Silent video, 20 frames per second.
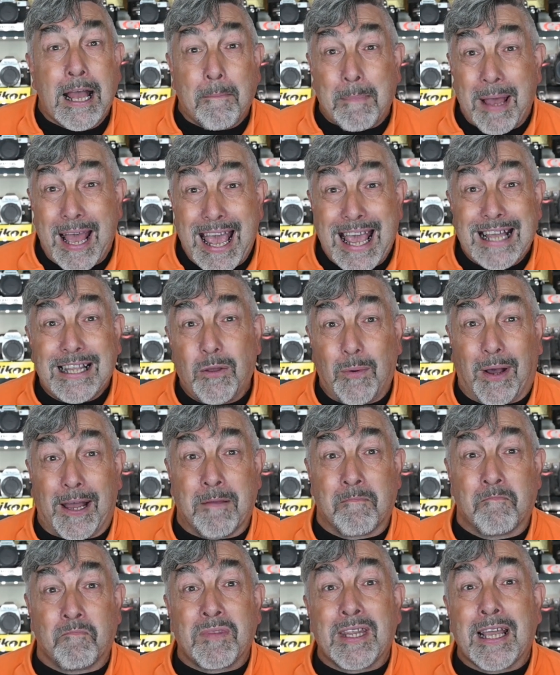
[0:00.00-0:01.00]
But
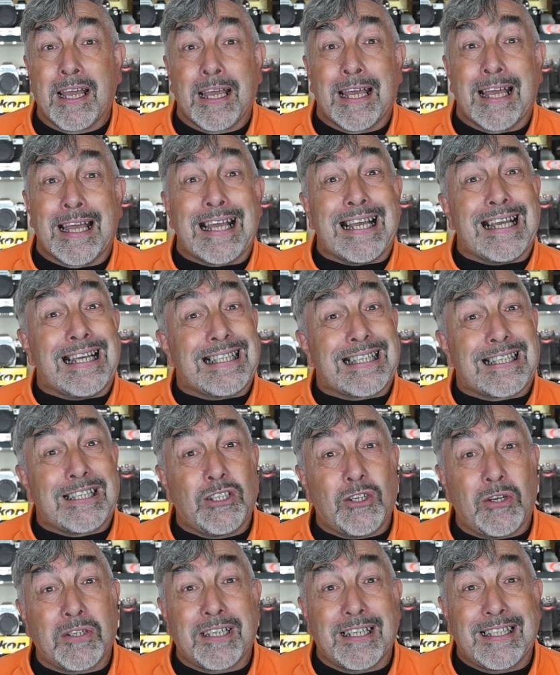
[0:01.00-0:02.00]
anyway, it's
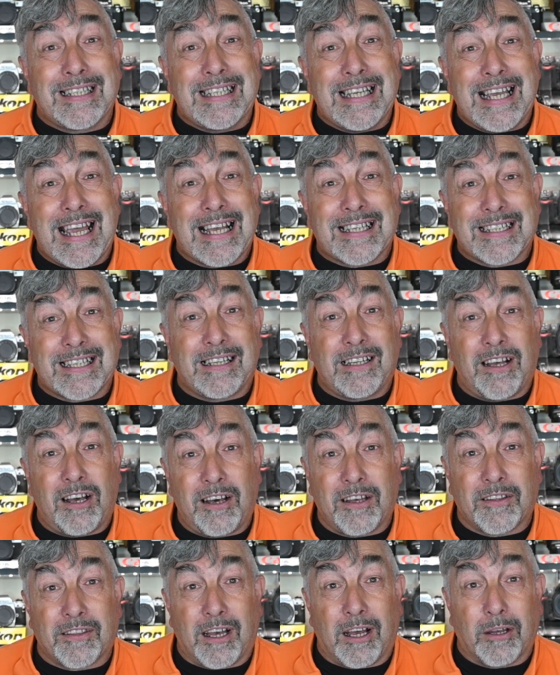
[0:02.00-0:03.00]
not a
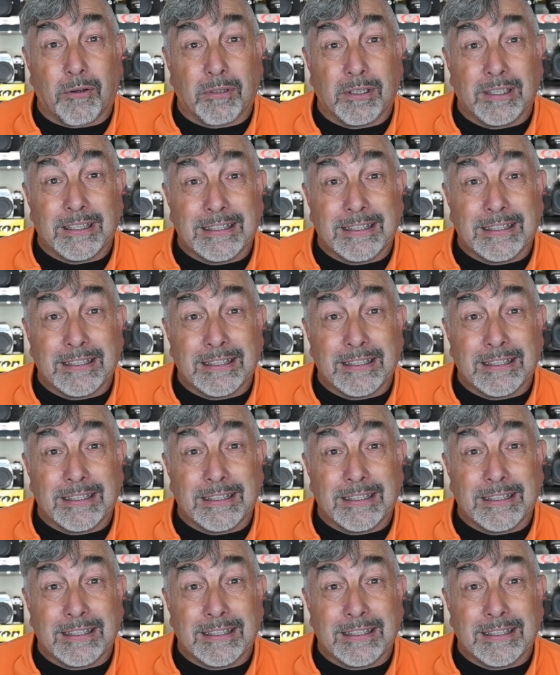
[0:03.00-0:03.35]
DSLR though.